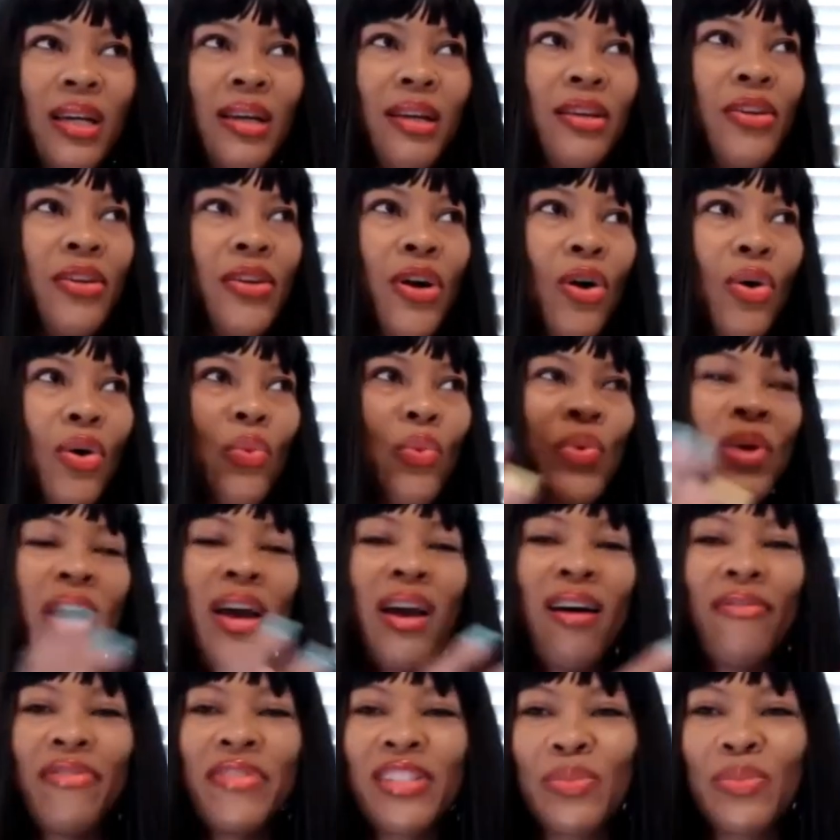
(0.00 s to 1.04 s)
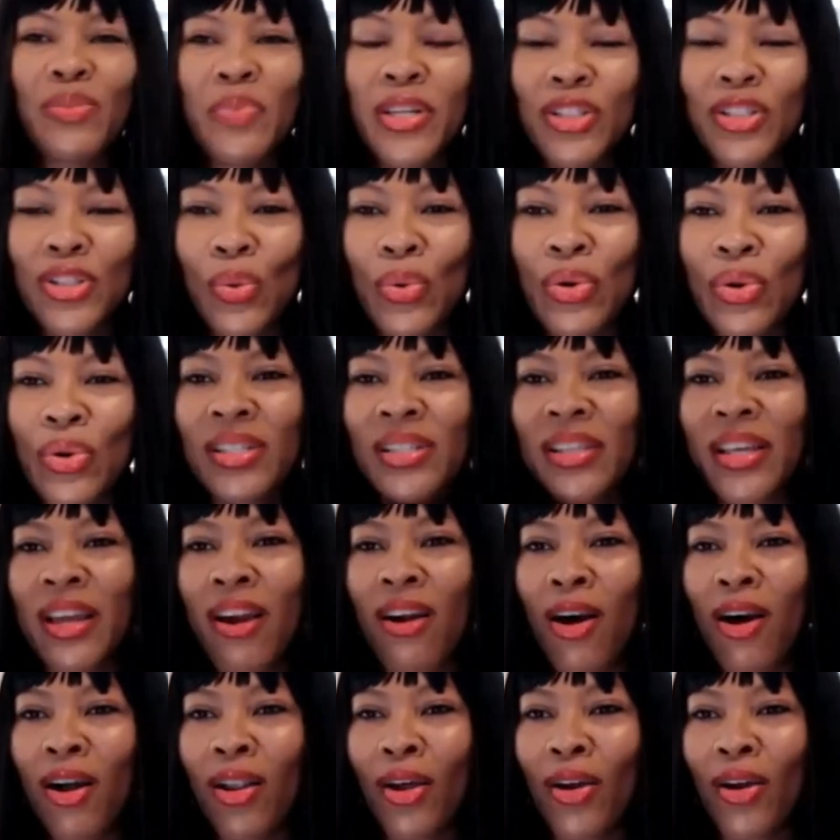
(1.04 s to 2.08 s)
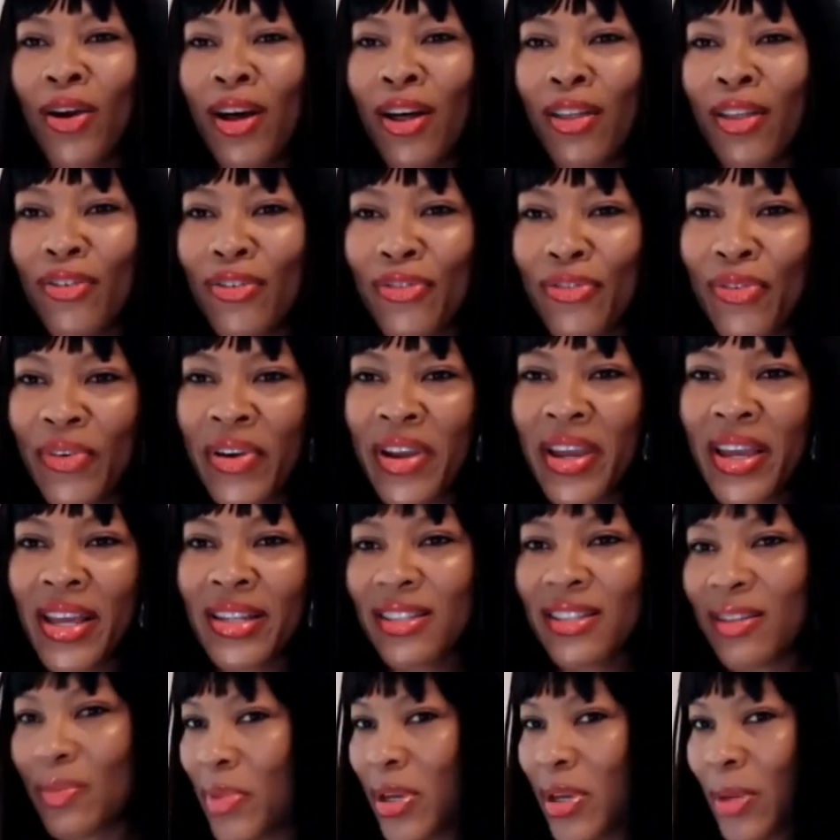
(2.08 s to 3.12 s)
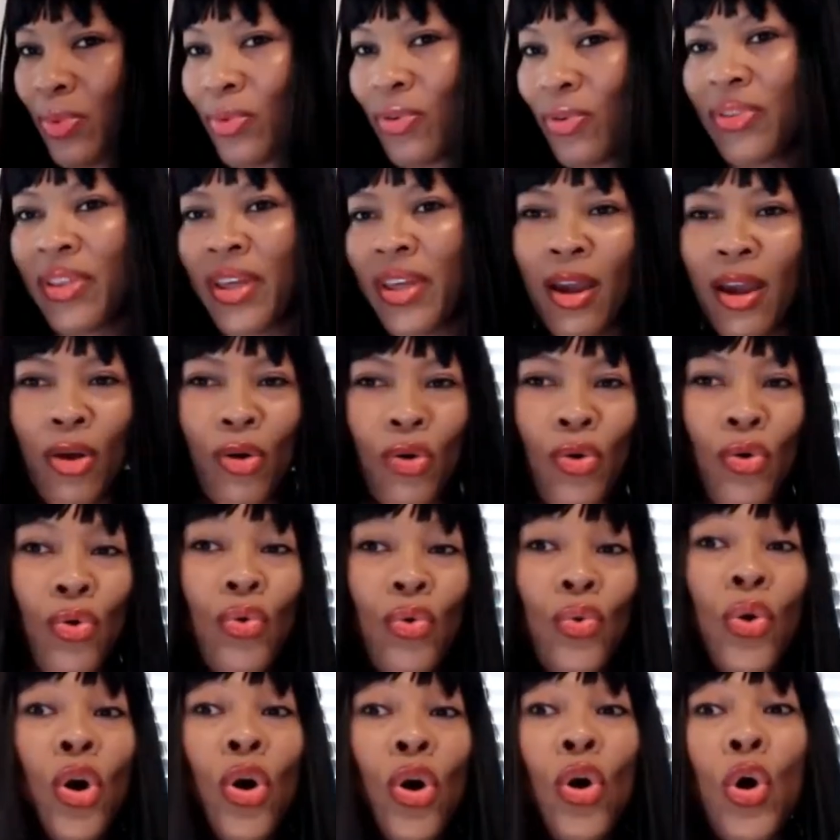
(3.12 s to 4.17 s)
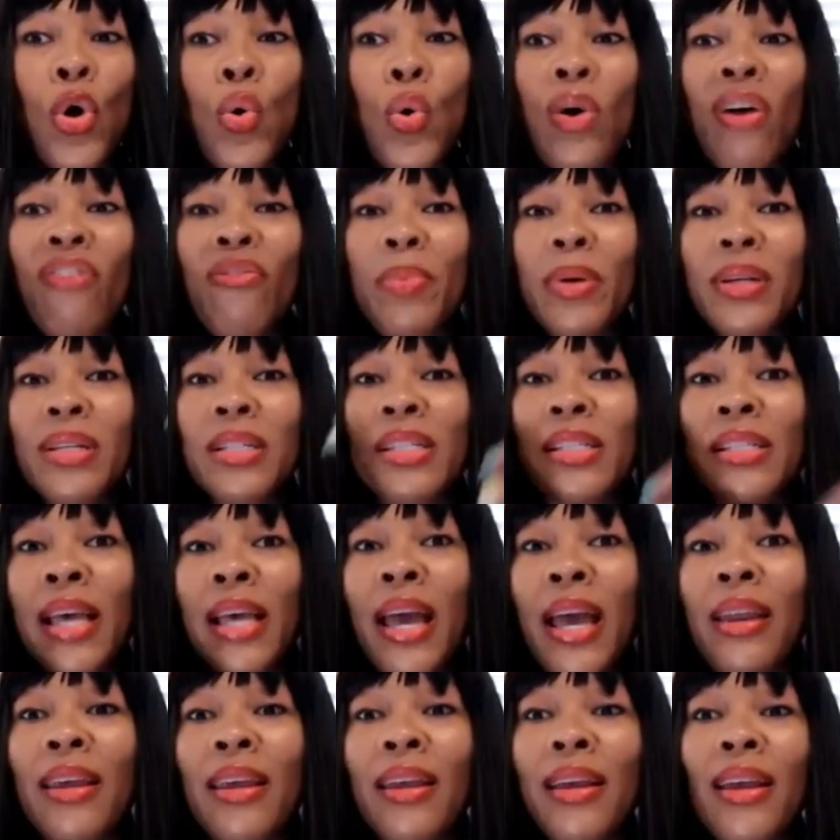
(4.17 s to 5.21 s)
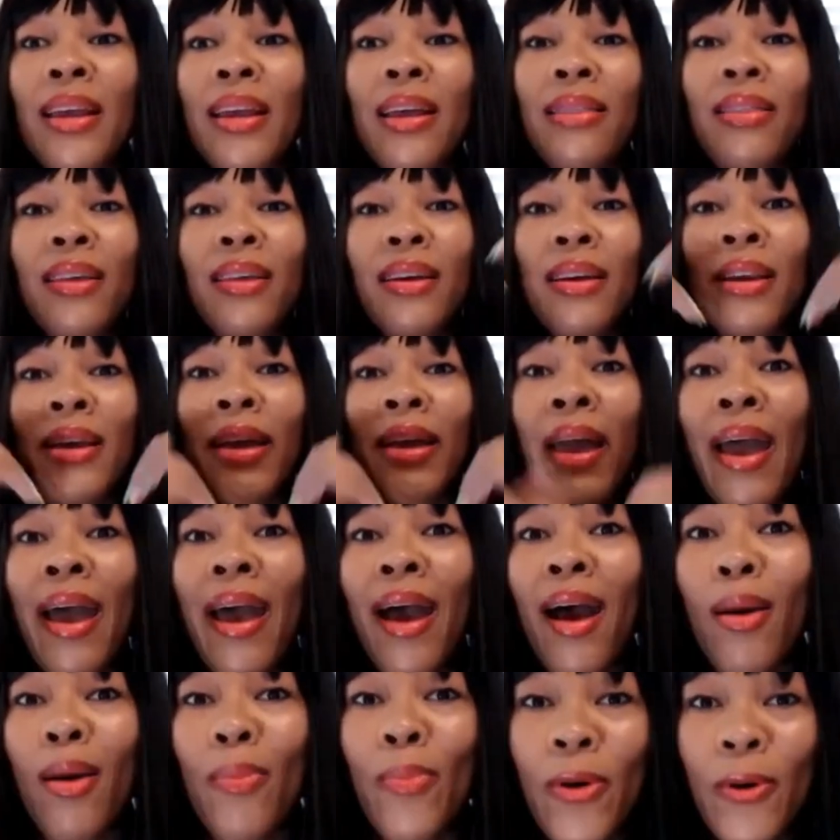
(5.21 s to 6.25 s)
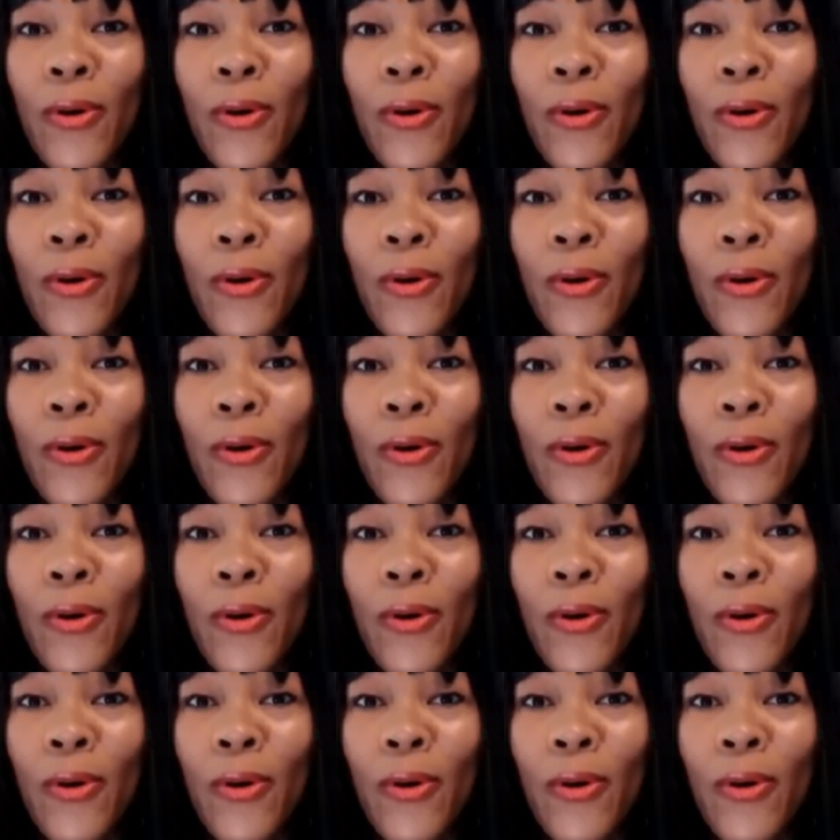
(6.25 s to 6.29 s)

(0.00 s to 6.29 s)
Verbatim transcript: You know, we have his mentors there, all our other friends and people are there who, who have been standing in the gap